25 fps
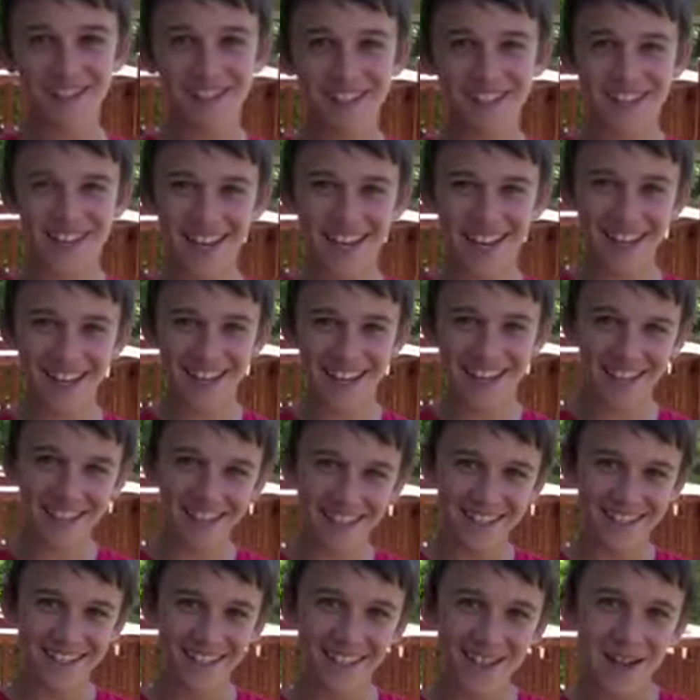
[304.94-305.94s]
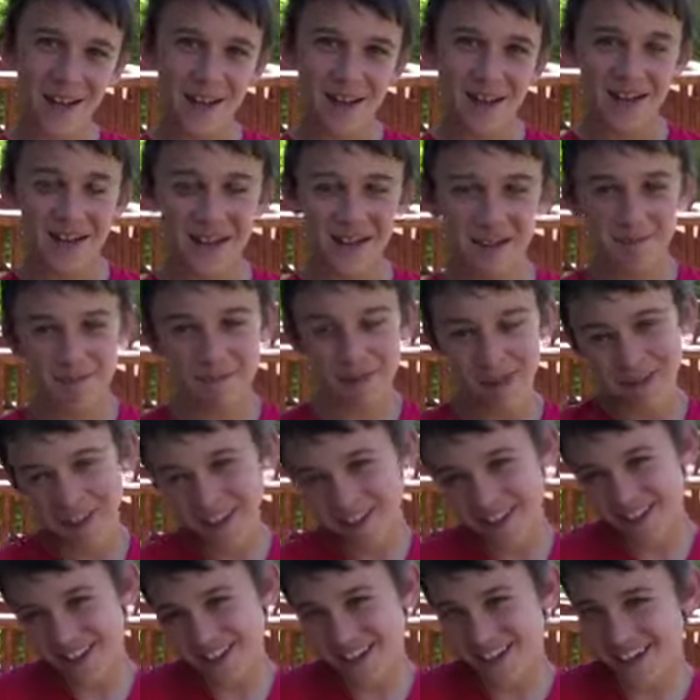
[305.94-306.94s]
saying is, "Better
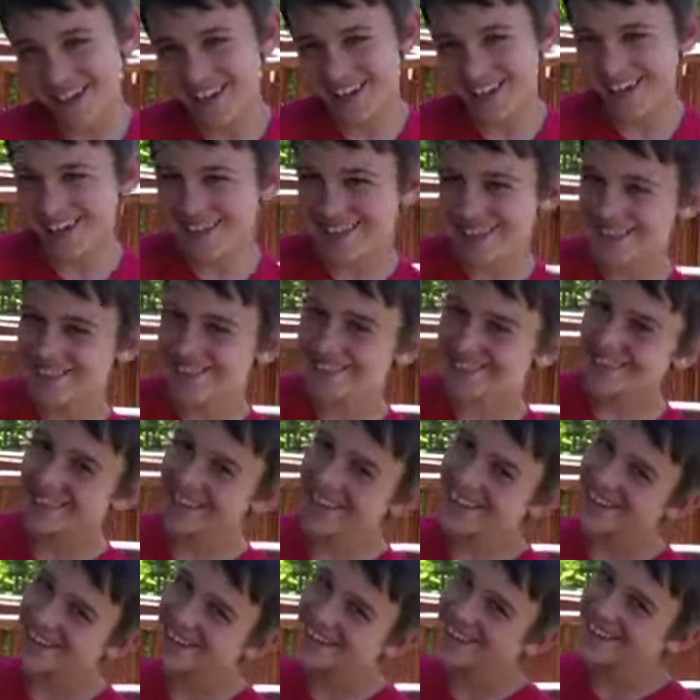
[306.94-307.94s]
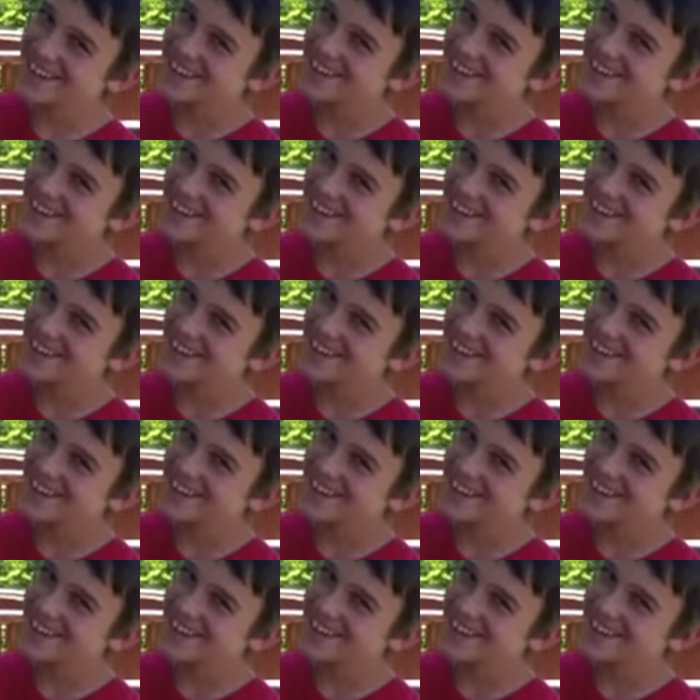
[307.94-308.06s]
than a kick in the rear."